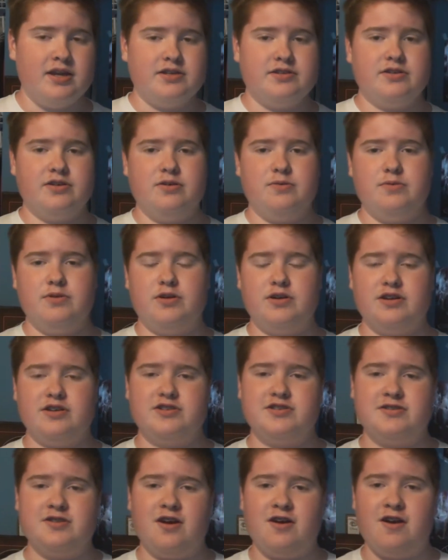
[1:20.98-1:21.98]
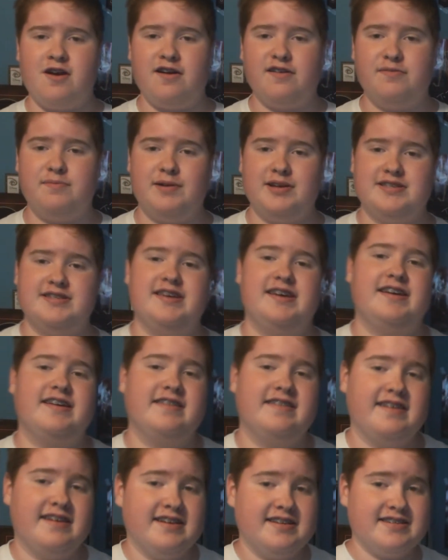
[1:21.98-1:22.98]
So we're going to start off by
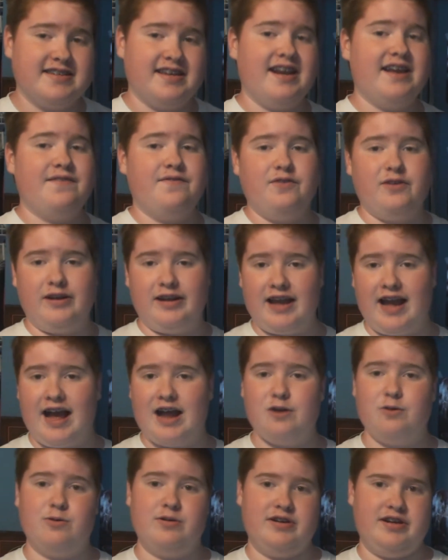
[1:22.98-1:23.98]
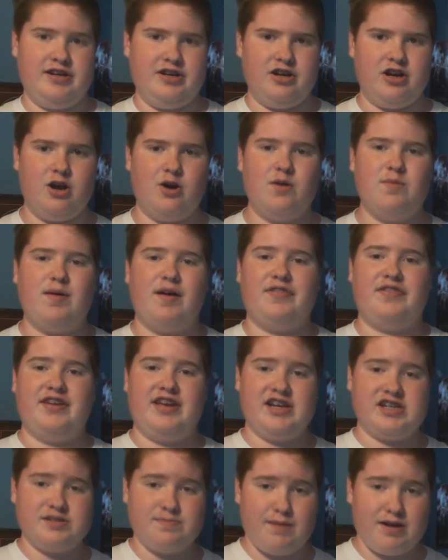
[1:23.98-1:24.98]
saying things that I forgot or didn't know about
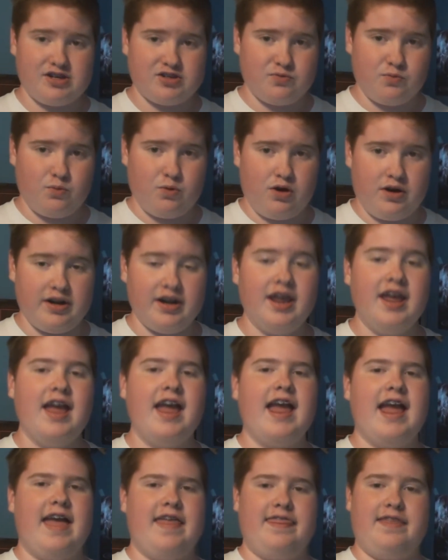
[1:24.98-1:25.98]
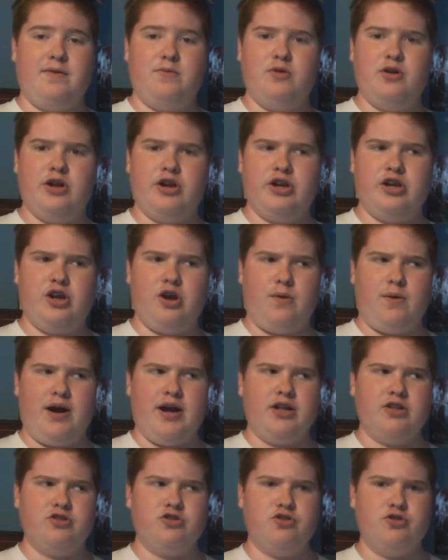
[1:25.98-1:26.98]
the Xbox One, and then we're going to go
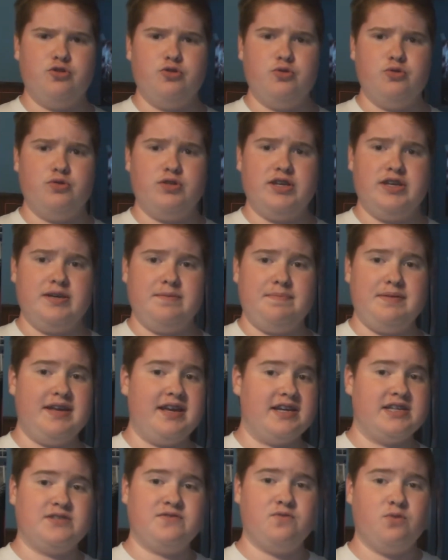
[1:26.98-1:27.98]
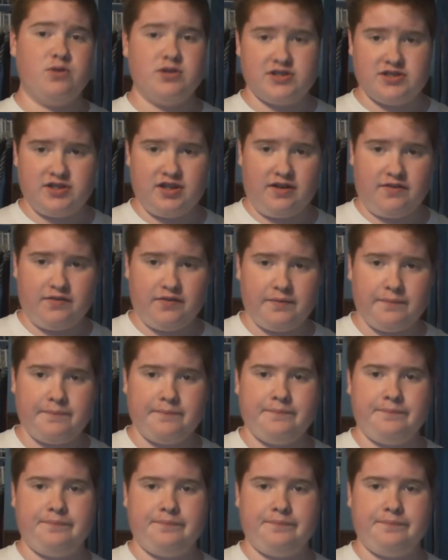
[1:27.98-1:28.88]
on to the PS4 stuff.